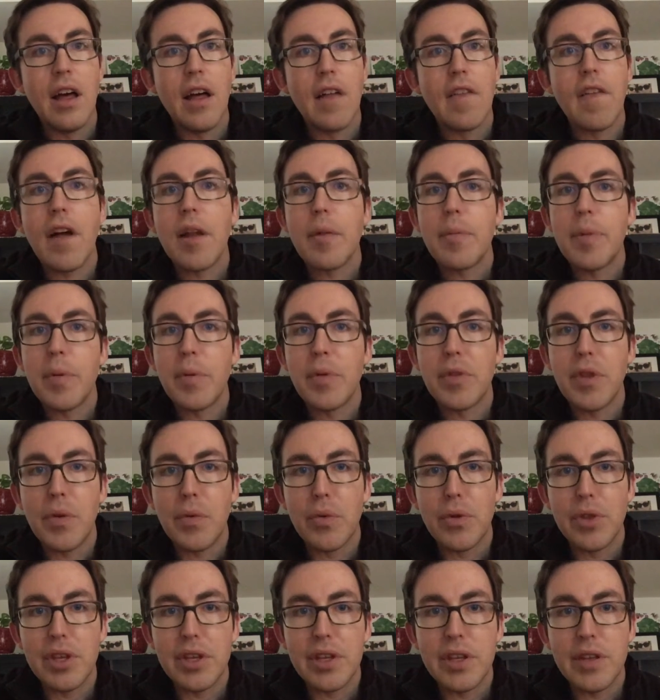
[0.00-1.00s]
A lot of people
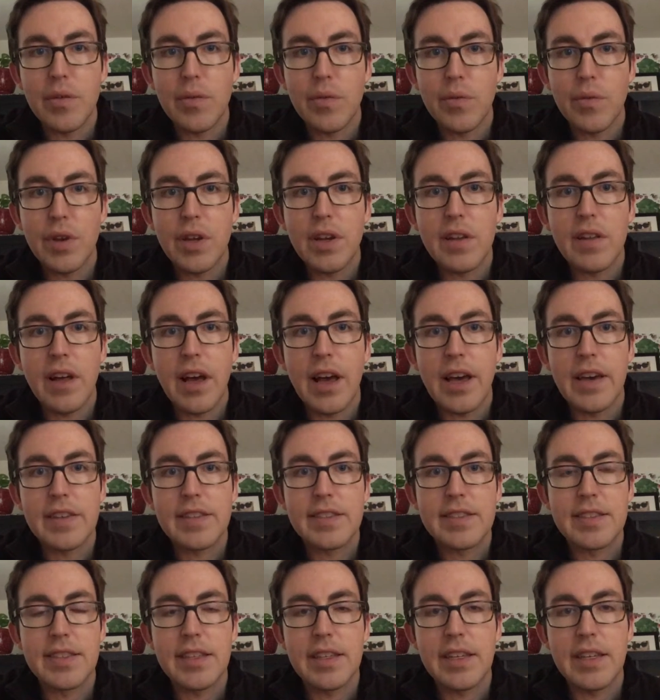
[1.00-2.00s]
don't really
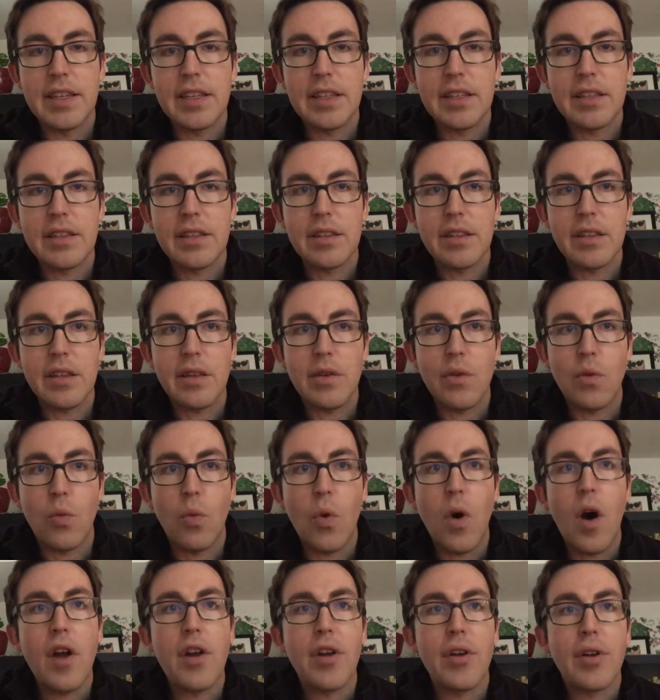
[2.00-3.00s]
realize that
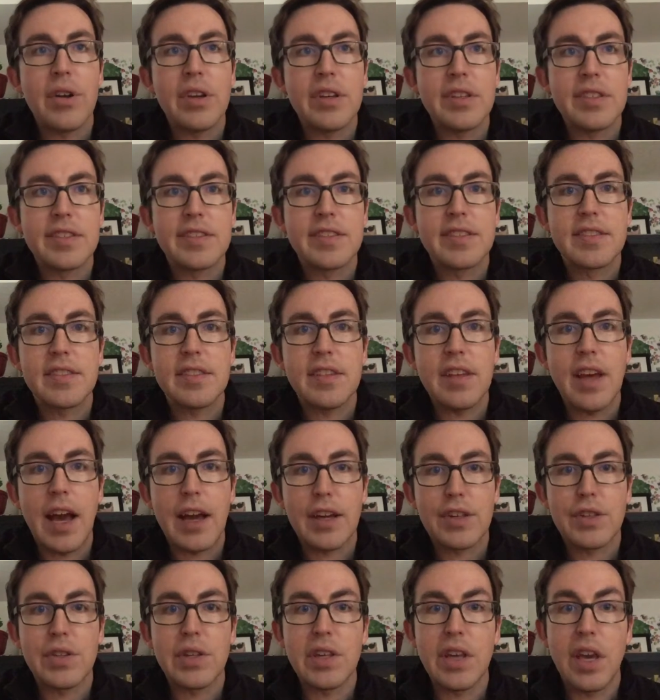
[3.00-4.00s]
water is
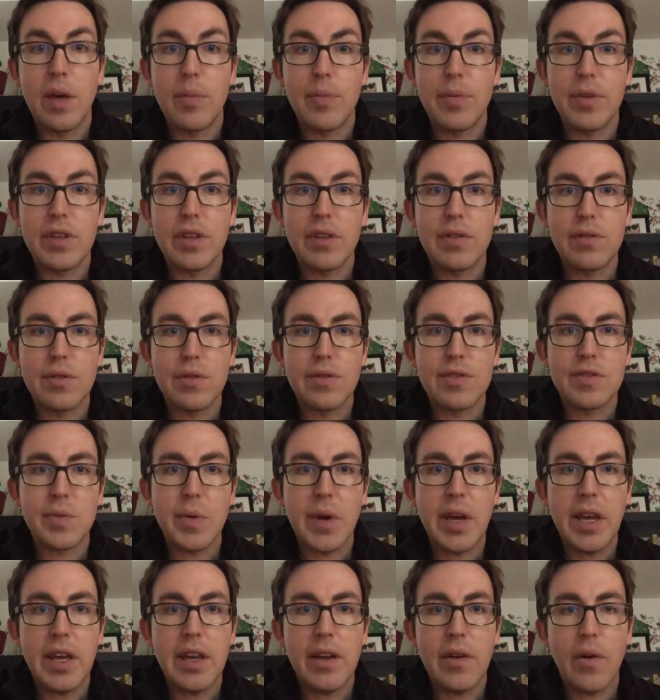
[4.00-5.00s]
actually helping you lose
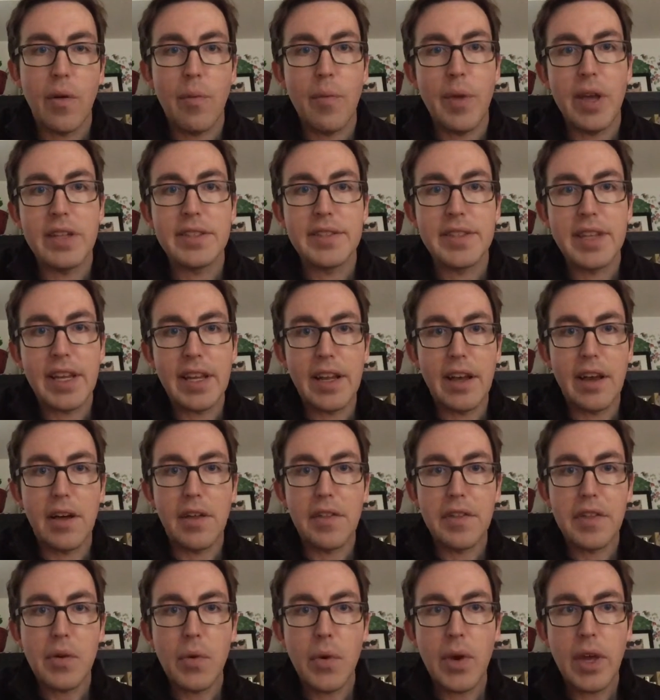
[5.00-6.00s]
weight or maintain a
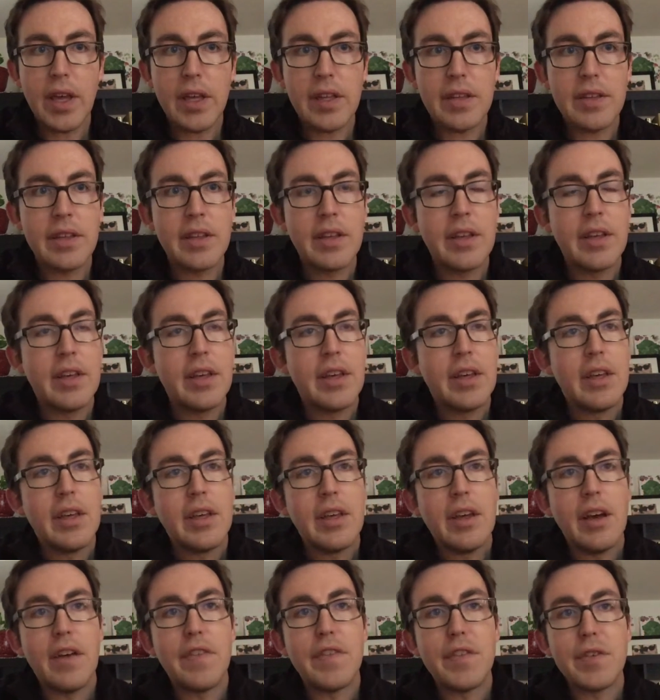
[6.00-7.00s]
healthy weight.
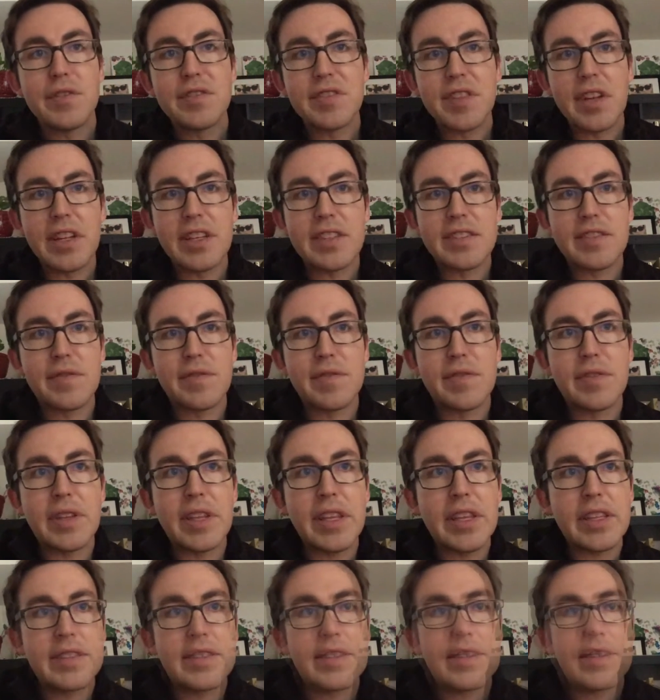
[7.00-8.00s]
A few studies have
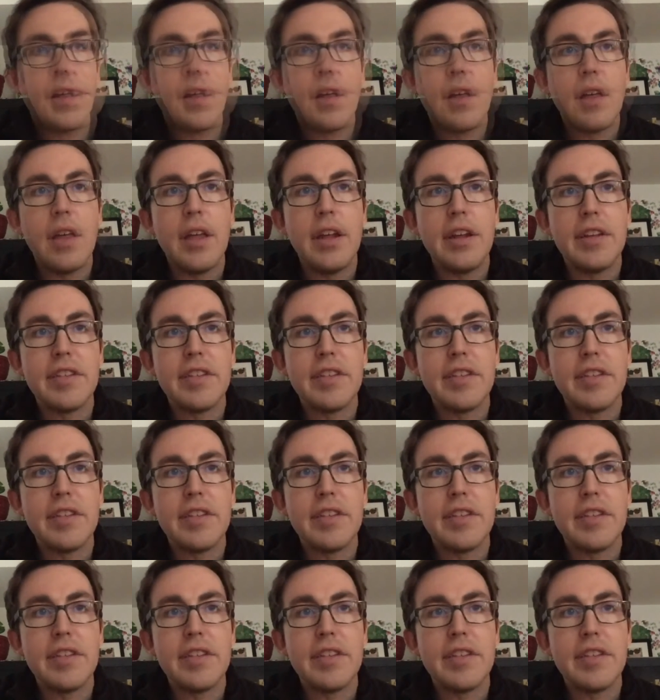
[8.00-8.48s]
linked, in